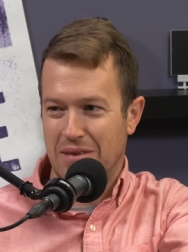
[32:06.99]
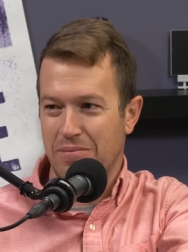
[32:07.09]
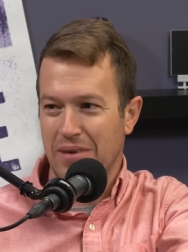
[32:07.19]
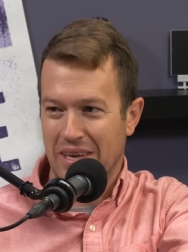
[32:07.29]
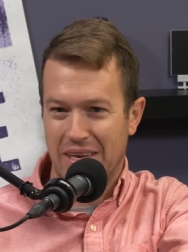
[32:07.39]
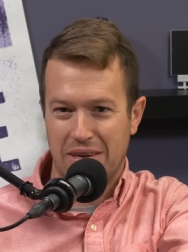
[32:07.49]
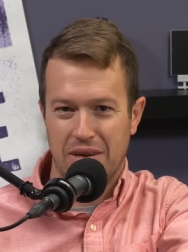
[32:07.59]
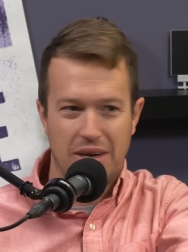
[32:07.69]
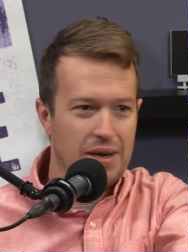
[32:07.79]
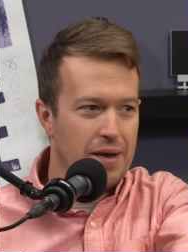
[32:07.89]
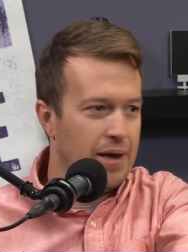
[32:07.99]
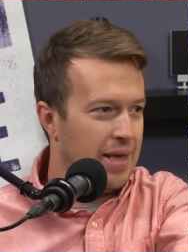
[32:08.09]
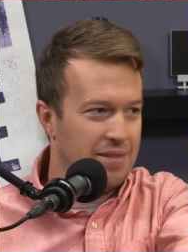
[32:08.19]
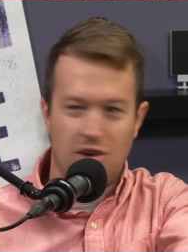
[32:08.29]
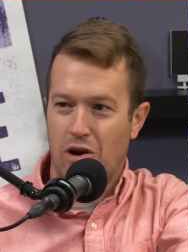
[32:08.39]
the team in
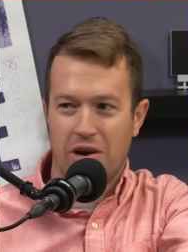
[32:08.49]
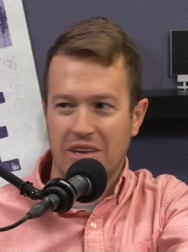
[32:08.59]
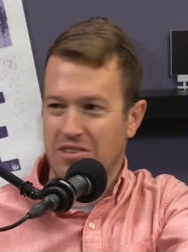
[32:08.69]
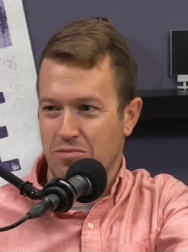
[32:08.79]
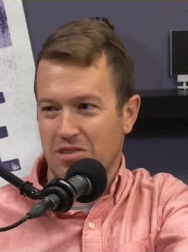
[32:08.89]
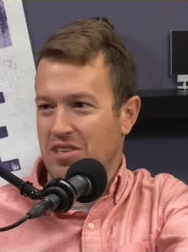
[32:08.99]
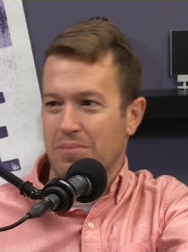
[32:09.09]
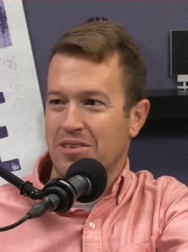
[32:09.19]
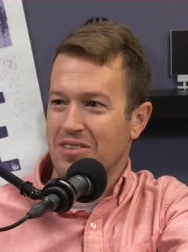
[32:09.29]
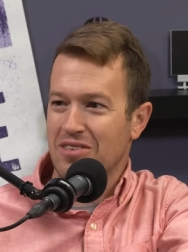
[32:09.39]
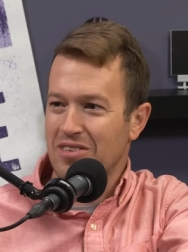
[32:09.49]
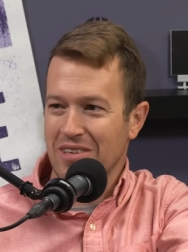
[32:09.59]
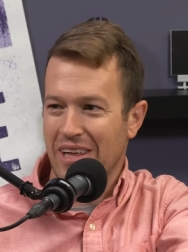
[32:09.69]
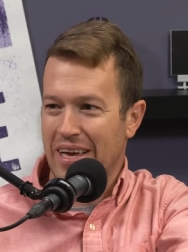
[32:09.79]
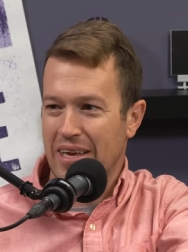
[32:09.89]
in targets,
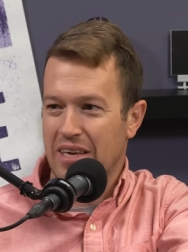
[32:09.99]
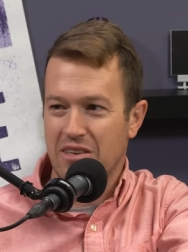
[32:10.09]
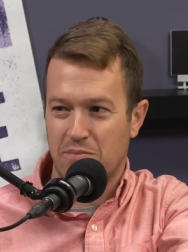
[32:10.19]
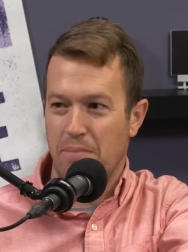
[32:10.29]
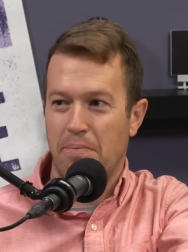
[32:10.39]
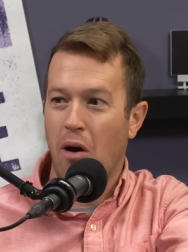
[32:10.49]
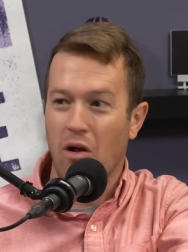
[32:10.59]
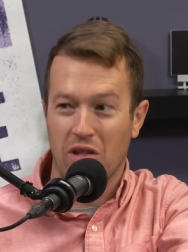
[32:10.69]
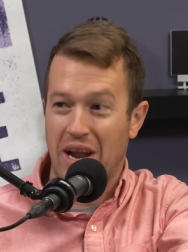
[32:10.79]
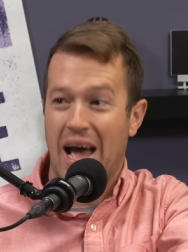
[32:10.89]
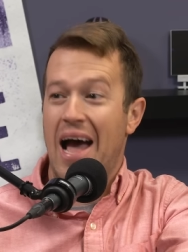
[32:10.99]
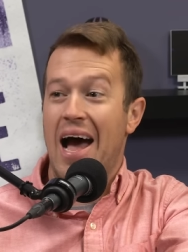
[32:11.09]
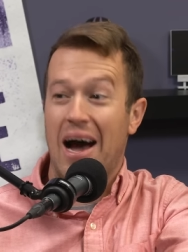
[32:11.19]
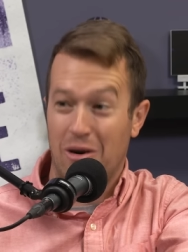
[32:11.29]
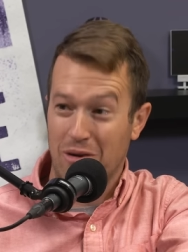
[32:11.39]
receptions, like he's been balling
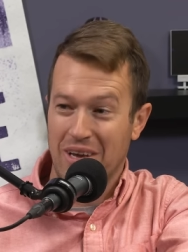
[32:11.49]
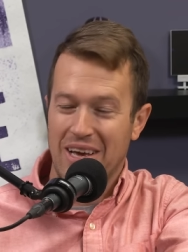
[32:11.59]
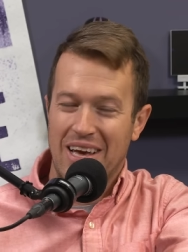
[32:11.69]
out.